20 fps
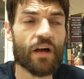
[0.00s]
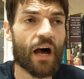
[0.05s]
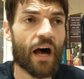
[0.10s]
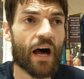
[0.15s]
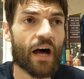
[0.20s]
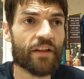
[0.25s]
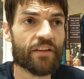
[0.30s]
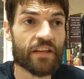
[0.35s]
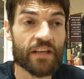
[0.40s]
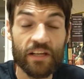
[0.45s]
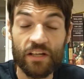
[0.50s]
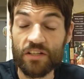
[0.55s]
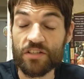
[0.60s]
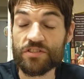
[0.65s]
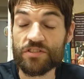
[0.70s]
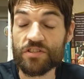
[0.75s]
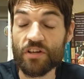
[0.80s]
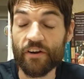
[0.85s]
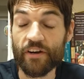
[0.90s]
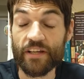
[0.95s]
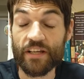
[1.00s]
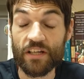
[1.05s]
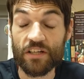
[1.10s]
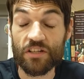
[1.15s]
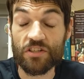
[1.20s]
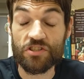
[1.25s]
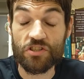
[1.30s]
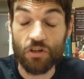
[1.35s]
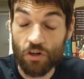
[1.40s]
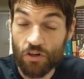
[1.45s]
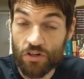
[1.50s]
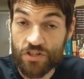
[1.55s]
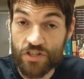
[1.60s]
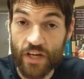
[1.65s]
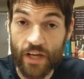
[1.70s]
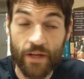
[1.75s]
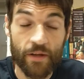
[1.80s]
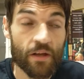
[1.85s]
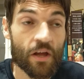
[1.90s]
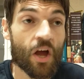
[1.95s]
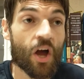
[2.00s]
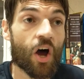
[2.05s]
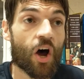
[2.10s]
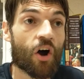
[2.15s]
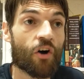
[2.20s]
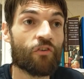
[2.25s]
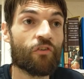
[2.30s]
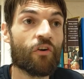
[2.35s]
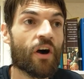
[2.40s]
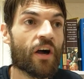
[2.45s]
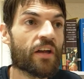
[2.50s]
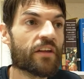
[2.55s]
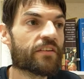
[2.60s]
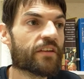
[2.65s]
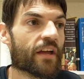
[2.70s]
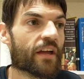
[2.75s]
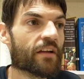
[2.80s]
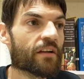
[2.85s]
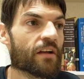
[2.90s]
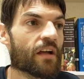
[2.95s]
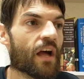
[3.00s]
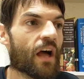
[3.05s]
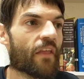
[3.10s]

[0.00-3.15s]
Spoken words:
the English clergy are writing